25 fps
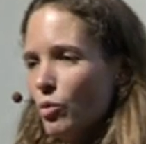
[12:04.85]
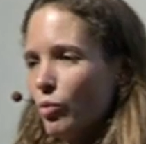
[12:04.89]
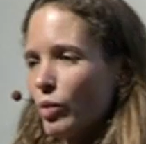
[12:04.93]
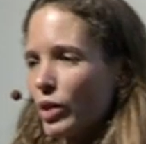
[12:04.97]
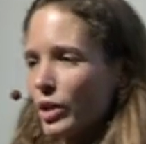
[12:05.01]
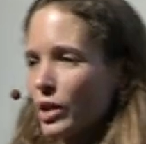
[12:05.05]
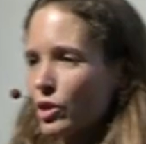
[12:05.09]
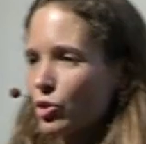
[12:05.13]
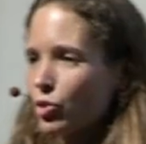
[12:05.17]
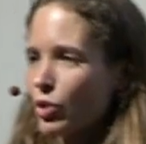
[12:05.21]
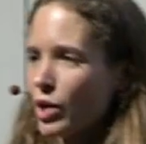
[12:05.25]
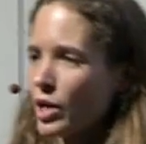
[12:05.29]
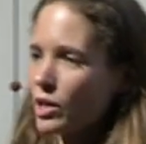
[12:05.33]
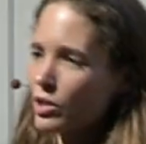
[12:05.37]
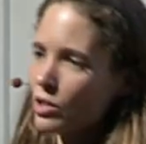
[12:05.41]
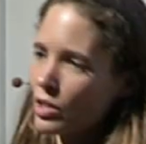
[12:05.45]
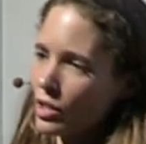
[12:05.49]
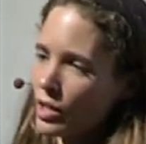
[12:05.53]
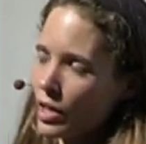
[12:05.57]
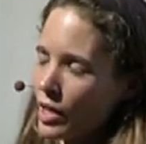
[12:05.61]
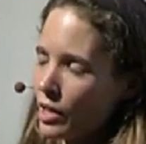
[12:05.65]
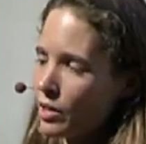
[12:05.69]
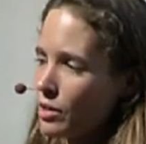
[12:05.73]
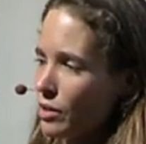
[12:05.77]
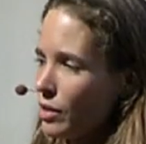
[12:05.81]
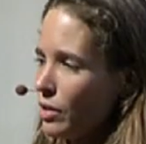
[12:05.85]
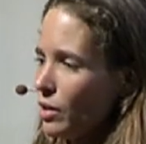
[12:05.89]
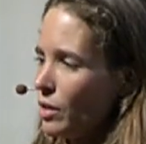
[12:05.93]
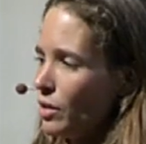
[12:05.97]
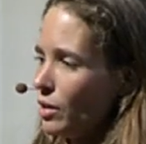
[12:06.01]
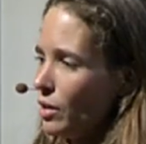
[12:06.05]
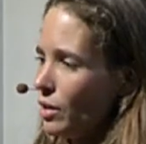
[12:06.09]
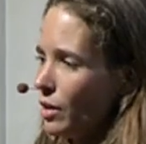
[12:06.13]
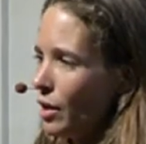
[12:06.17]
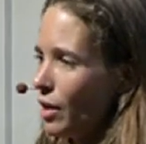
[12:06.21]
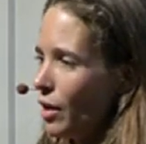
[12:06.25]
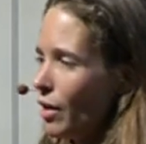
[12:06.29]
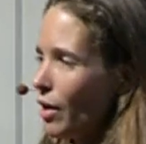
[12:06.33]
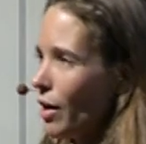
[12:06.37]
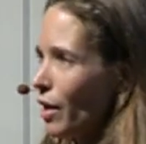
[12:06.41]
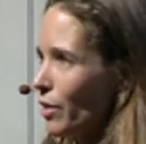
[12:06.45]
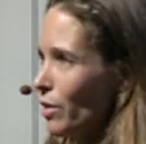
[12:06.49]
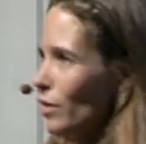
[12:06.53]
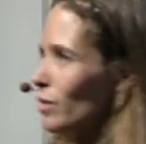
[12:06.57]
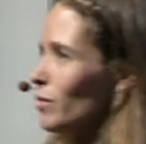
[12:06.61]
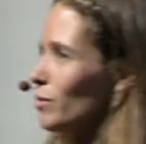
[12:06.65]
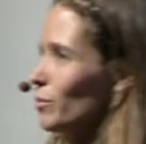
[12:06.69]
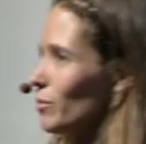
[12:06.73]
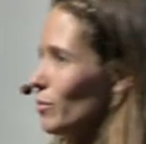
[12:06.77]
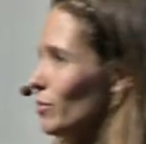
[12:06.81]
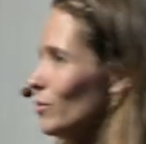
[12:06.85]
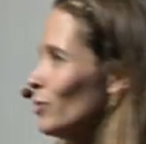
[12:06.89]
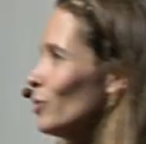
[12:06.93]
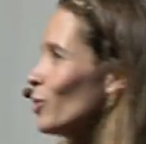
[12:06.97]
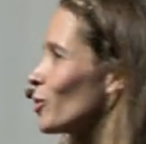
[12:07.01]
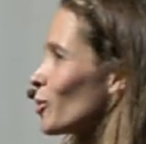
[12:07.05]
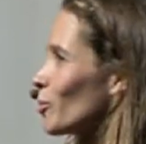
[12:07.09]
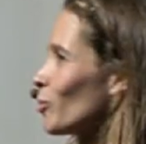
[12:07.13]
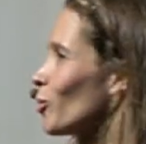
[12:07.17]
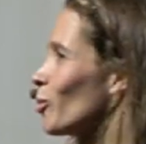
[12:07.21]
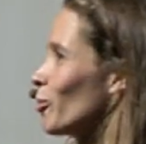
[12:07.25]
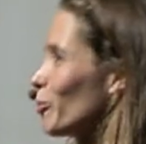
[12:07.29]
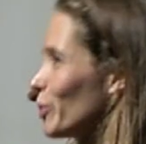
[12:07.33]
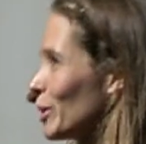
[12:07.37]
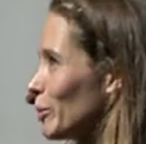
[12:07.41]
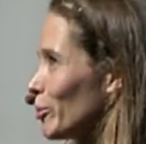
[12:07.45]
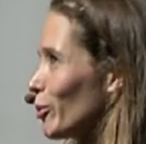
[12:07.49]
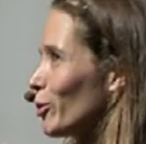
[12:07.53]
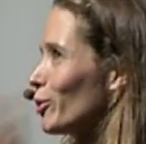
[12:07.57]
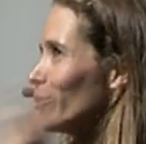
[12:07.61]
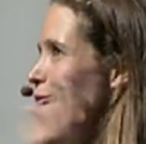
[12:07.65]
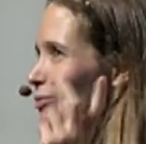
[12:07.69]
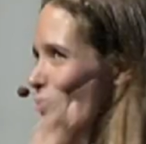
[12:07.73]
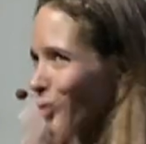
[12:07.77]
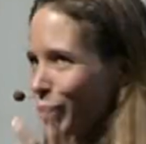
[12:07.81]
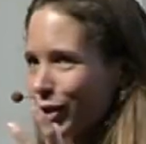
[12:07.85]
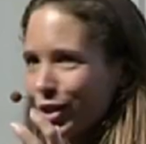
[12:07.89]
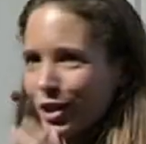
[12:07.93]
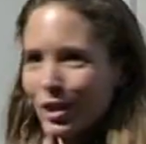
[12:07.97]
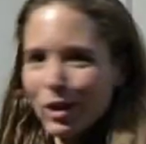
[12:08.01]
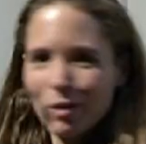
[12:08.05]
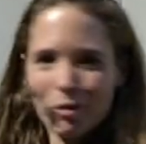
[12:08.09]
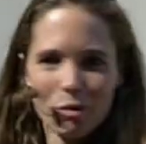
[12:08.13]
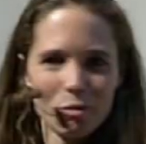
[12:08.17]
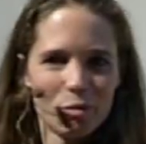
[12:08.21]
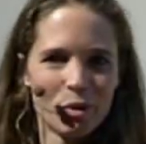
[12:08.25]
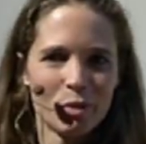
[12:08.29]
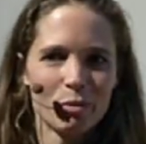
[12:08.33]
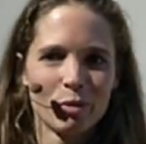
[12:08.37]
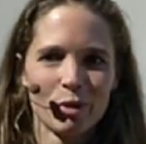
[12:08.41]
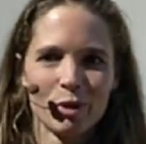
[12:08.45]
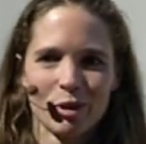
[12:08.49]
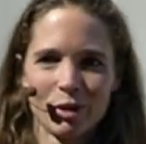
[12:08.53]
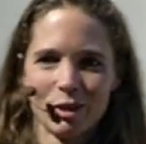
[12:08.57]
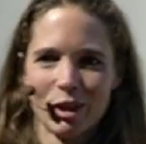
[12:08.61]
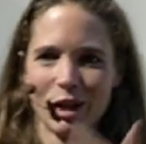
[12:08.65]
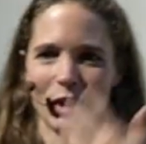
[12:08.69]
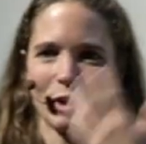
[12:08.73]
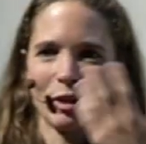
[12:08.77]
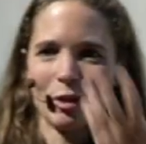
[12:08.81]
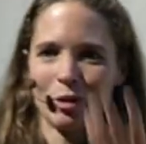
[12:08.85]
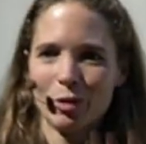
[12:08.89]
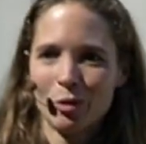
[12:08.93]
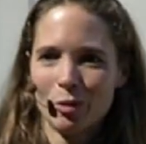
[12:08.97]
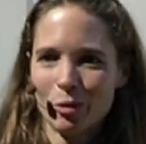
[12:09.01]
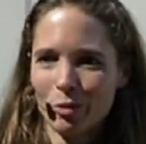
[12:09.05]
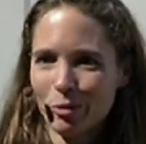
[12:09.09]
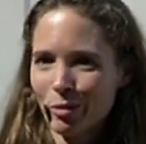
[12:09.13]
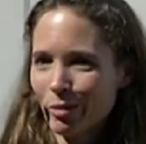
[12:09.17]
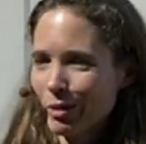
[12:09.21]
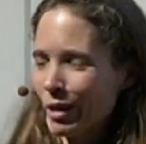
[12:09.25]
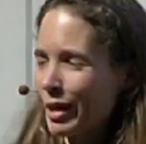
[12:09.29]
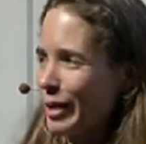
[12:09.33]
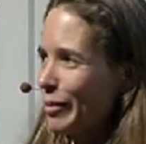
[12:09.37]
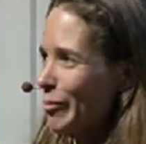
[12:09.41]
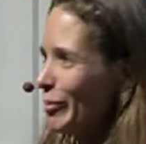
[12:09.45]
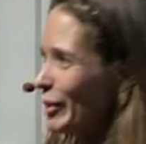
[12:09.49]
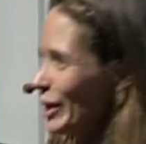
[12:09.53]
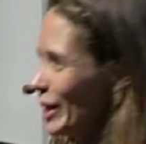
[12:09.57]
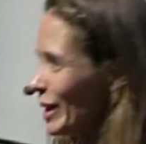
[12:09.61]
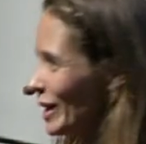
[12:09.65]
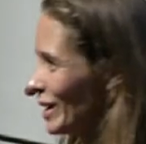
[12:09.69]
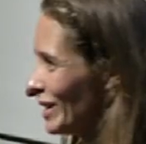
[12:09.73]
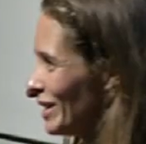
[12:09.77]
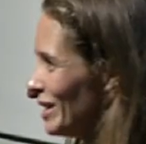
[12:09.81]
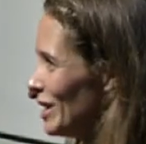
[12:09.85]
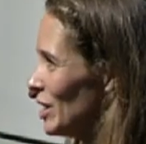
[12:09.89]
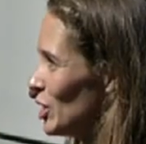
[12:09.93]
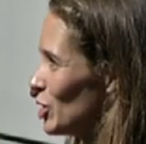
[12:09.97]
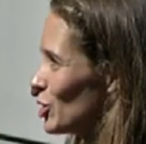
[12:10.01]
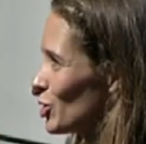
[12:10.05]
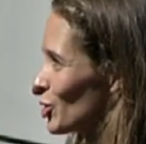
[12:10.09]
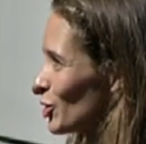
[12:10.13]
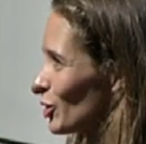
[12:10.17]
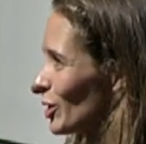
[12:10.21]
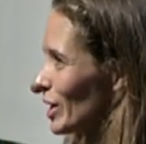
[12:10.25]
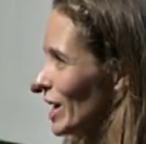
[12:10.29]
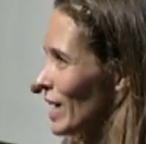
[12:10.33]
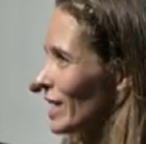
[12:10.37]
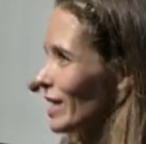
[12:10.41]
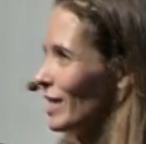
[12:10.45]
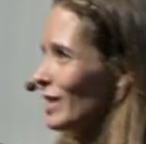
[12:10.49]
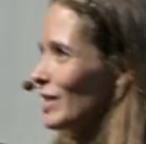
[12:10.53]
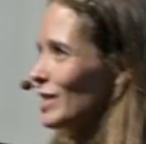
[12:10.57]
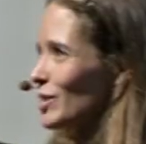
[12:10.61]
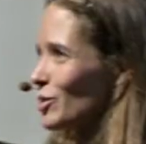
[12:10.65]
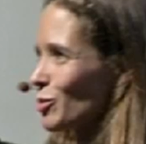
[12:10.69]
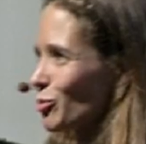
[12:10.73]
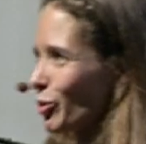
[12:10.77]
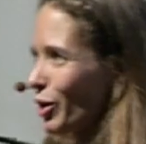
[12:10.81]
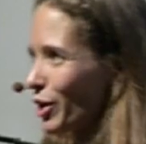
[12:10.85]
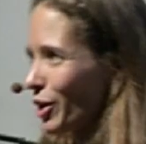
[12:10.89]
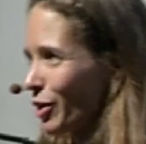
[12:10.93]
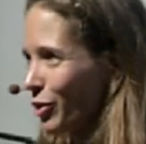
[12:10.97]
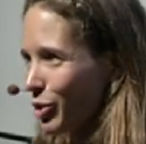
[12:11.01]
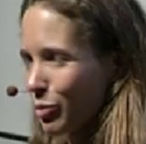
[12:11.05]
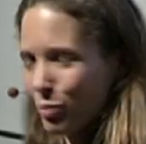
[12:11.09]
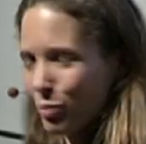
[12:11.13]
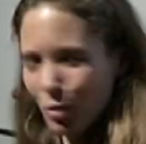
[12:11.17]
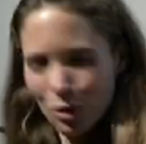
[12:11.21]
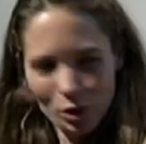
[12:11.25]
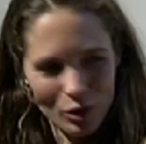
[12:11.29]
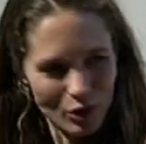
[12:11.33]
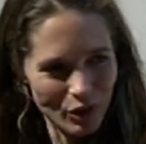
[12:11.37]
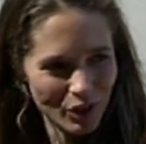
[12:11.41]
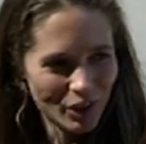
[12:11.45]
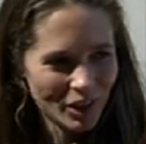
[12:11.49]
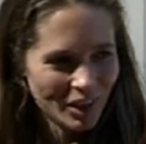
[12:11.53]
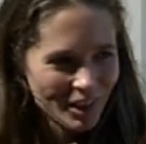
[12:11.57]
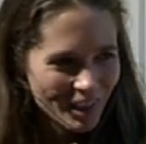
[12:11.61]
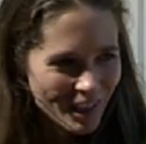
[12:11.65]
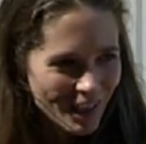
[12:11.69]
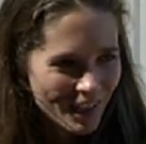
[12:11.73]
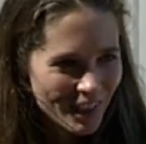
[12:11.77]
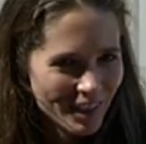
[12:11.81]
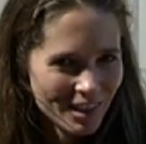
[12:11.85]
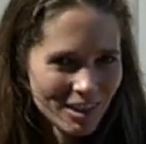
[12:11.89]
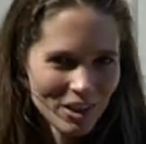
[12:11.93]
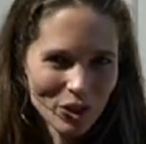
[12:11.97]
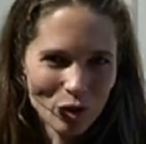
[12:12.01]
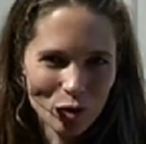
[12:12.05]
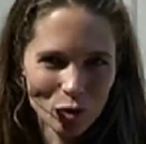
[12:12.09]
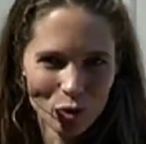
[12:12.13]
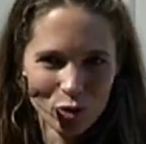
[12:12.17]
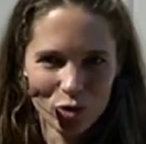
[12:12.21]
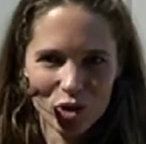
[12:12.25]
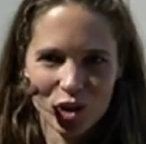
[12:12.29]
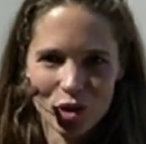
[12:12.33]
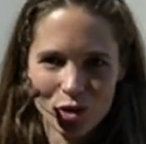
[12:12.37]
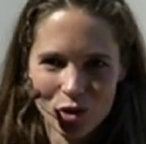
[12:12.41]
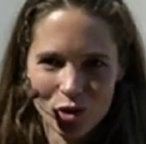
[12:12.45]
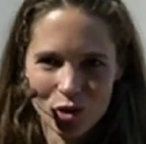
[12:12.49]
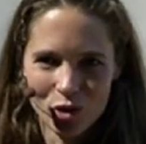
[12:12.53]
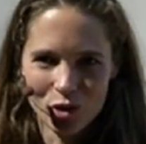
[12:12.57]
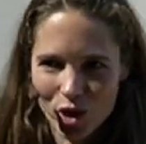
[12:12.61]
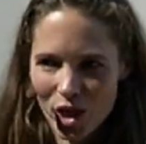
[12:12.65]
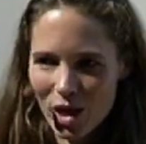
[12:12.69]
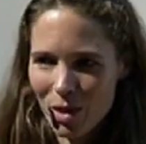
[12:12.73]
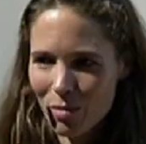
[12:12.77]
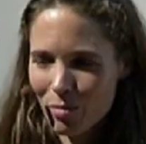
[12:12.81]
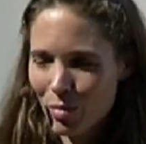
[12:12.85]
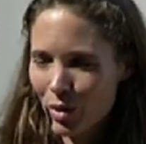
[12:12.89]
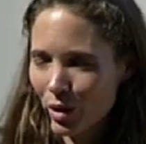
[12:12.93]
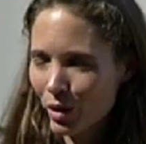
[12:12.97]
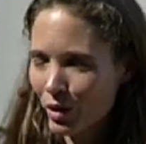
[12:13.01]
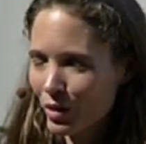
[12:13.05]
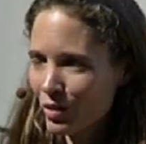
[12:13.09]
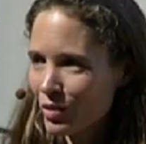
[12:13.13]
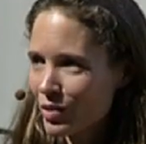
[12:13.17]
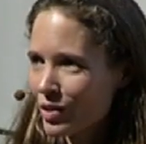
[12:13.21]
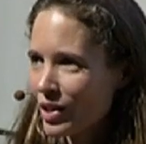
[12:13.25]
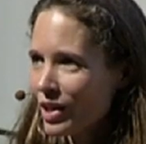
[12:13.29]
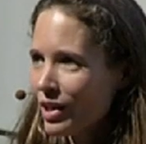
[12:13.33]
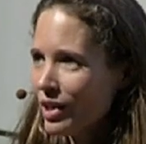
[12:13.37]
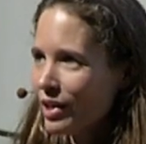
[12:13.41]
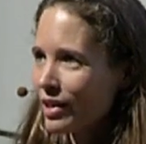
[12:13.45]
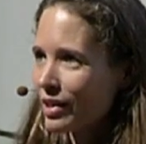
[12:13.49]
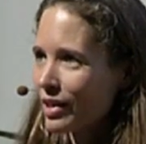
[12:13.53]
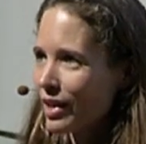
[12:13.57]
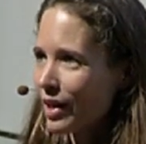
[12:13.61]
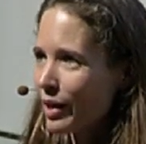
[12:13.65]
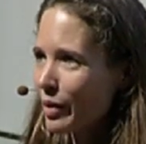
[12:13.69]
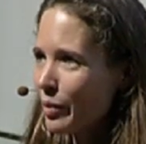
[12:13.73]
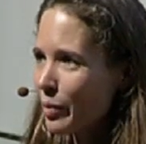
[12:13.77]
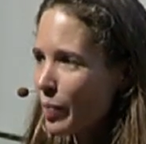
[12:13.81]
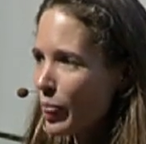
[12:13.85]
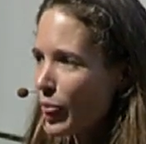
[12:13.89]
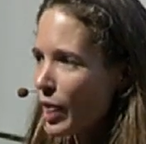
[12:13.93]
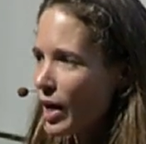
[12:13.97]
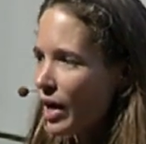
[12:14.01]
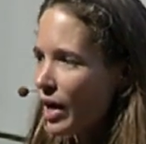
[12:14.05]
where they're trying to get normal people, ordinary people like you, like me, to get at least one other person online. They're called digital champions. Yeah,